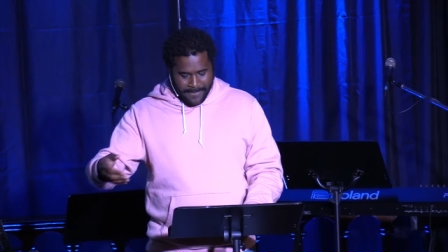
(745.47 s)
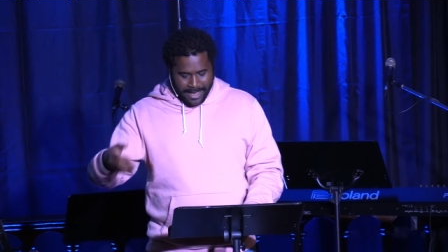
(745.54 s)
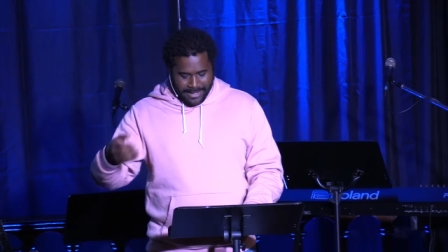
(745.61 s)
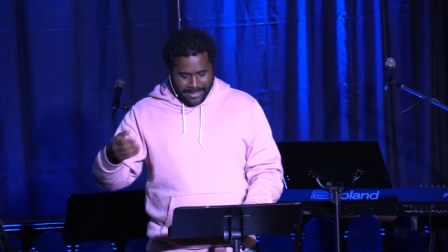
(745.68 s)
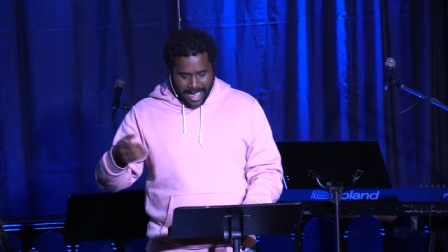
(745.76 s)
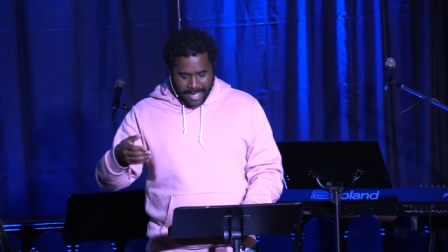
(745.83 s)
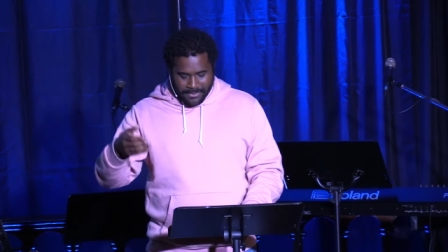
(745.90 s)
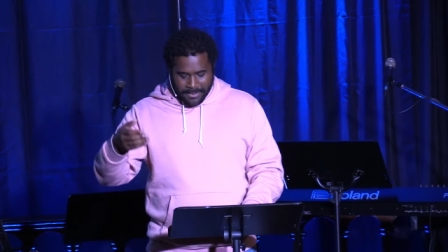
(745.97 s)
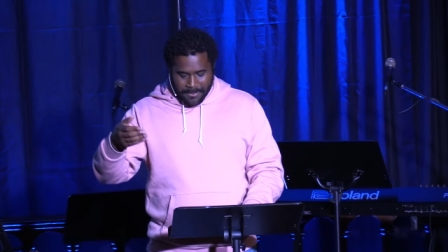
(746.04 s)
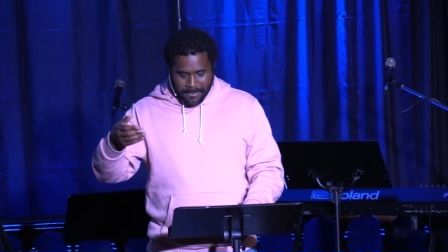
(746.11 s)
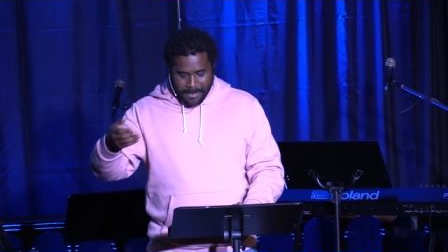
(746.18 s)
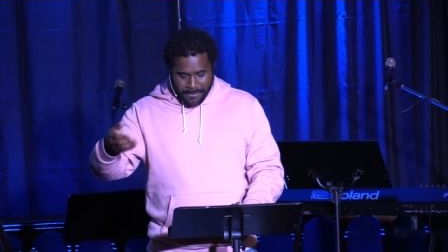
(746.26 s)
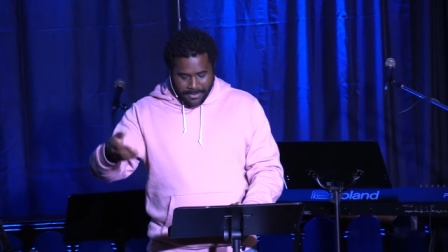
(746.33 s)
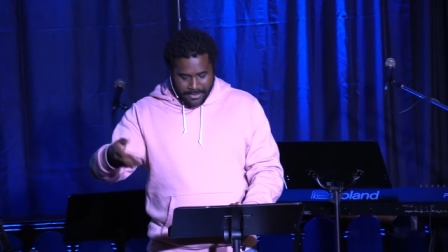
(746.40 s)
and God
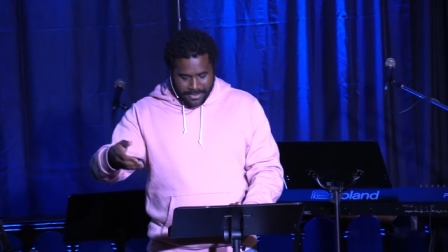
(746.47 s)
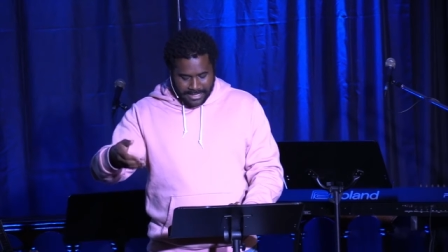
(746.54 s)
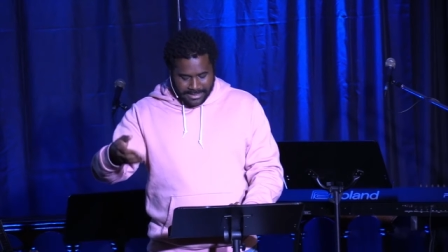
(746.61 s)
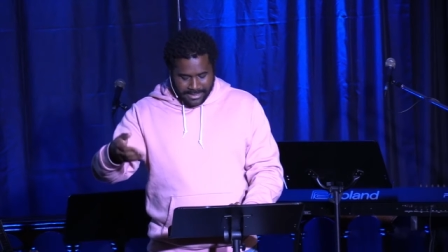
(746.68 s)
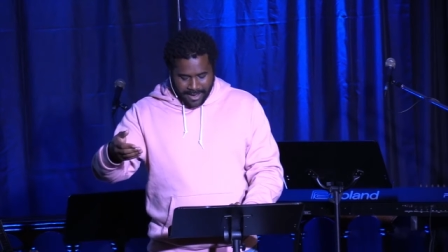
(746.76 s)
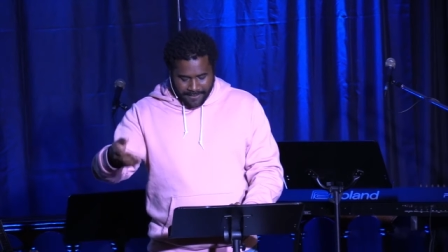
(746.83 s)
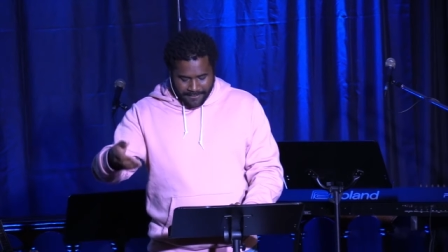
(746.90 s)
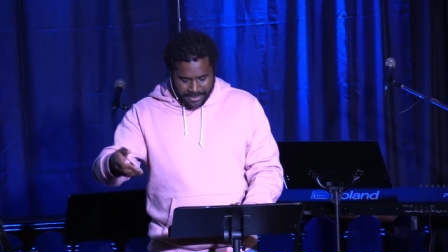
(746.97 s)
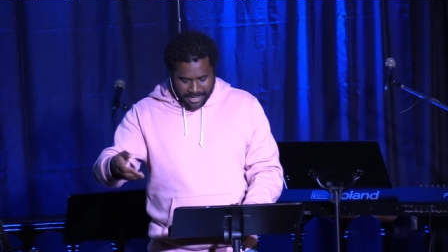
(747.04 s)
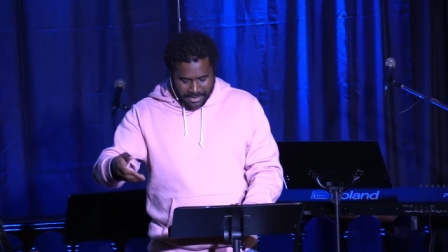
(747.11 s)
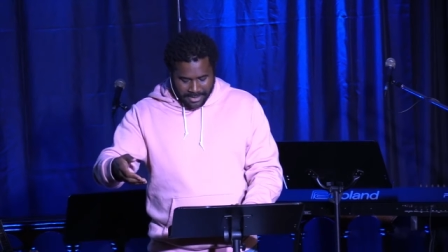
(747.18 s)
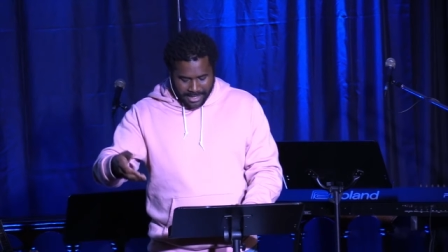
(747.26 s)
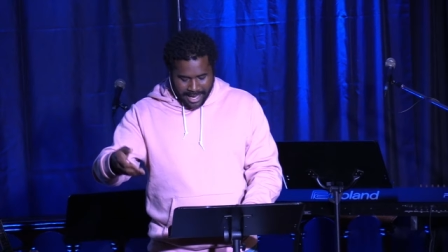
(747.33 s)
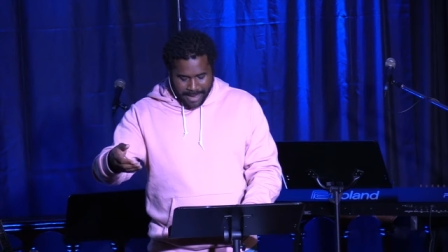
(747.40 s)
remembered his covenant
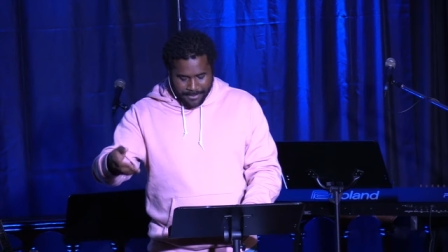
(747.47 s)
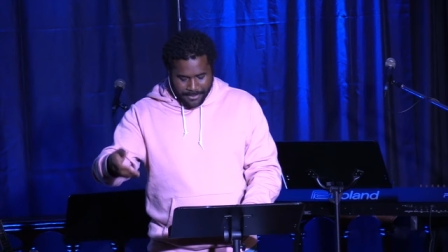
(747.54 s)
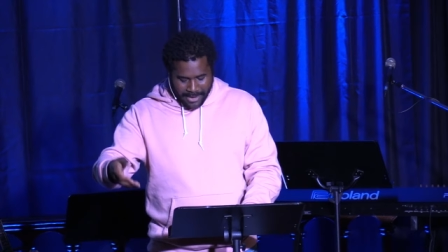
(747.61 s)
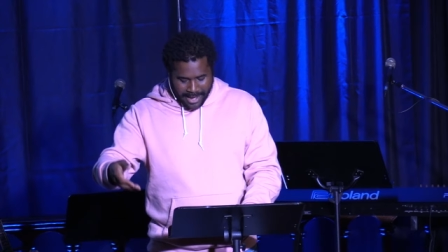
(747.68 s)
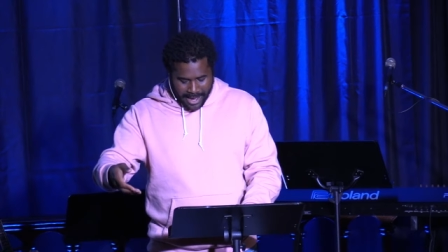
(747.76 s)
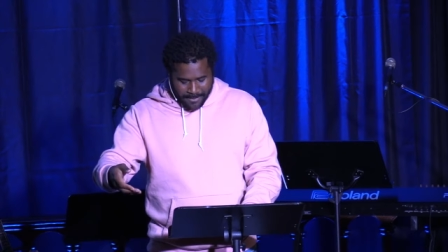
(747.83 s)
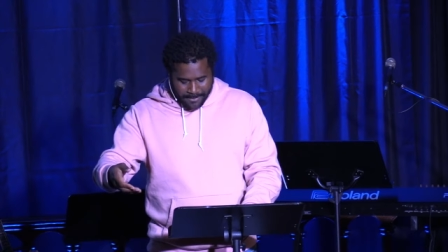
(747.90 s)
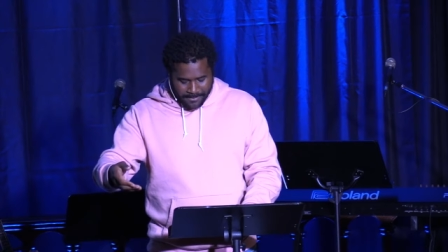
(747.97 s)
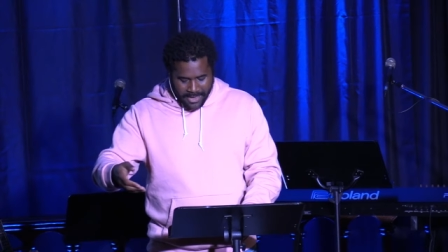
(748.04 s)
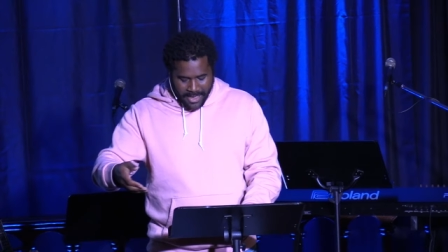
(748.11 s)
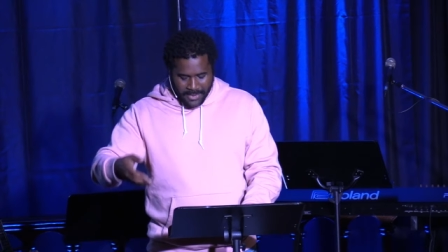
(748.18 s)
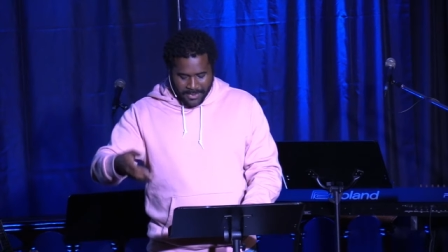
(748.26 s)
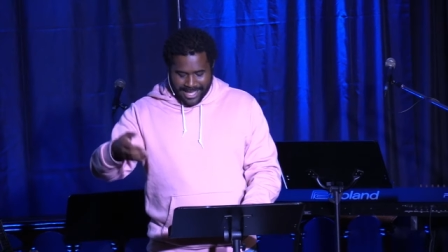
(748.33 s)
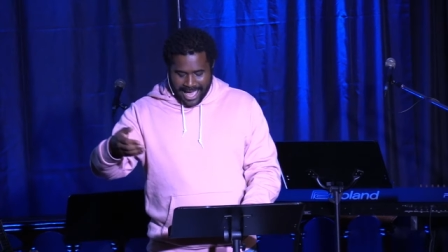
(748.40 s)
with Abraham,
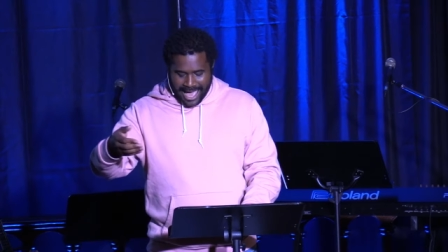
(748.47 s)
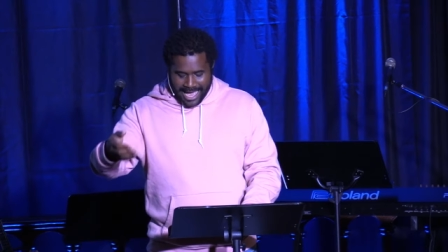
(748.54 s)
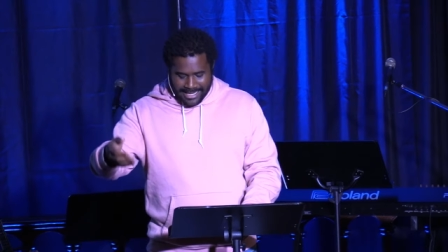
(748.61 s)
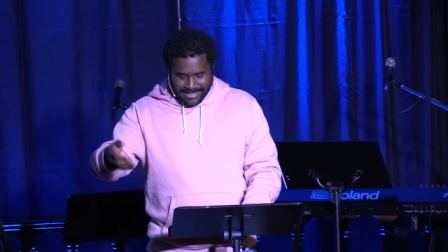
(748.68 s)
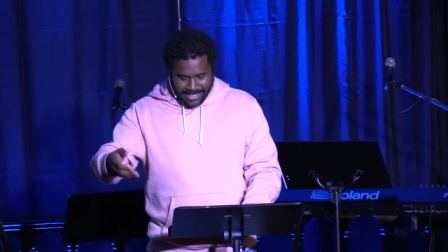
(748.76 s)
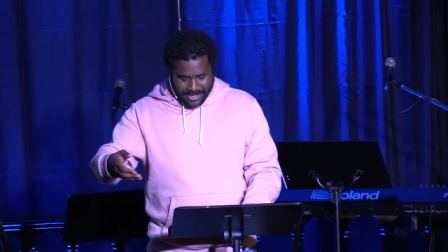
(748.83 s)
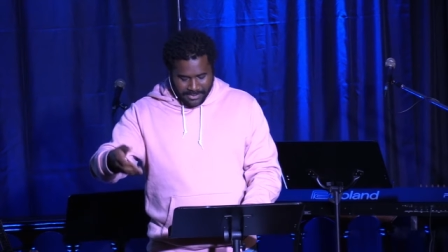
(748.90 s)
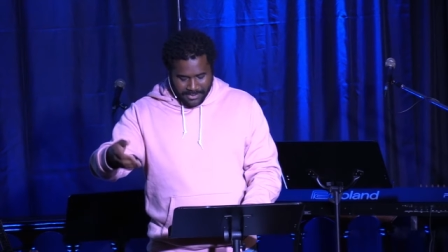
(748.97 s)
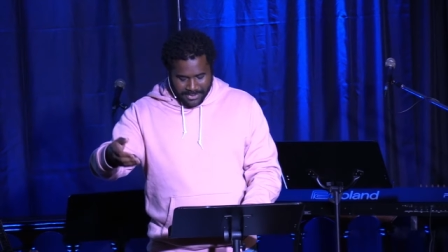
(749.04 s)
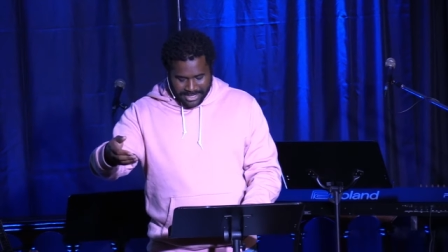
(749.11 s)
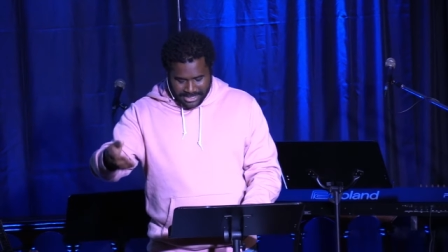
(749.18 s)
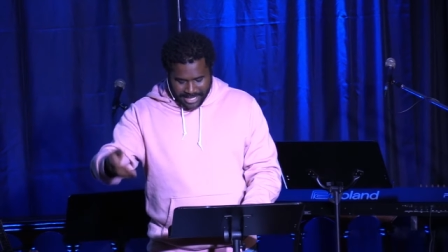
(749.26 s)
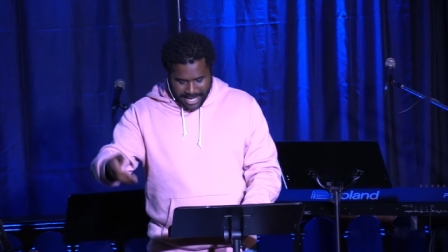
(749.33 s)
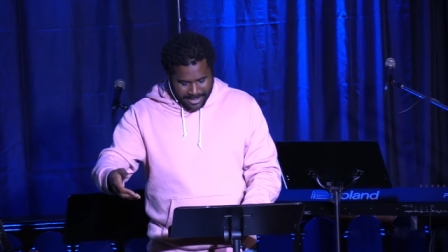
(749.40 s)
with Isaac, and
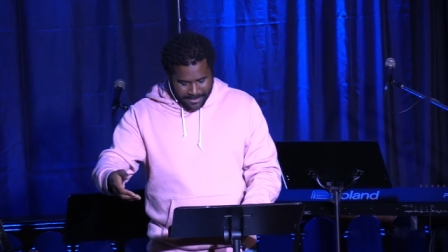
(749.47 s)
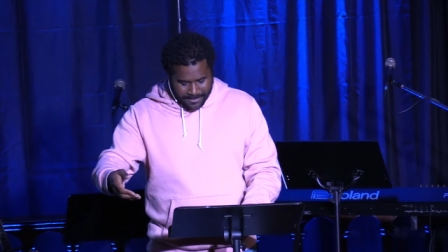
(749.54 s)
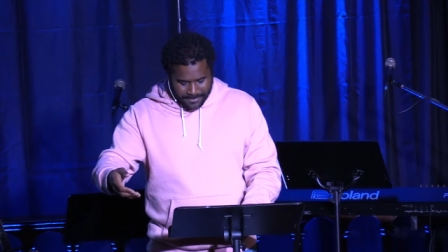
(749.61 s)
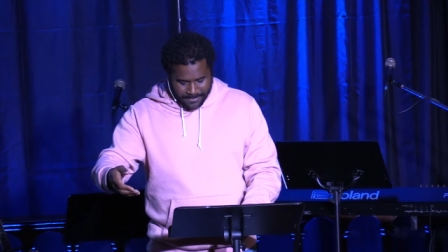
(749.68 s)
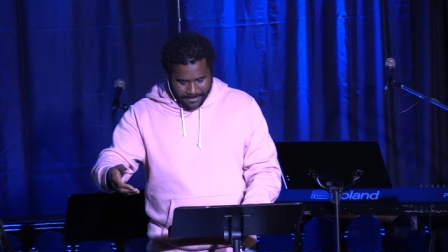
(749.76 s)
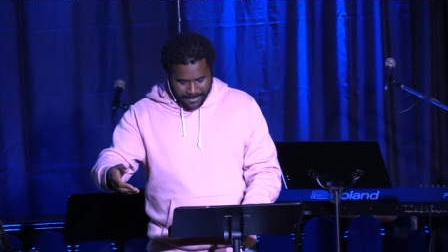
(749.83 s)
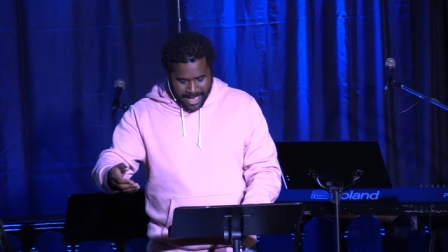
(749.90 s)
with Jacob.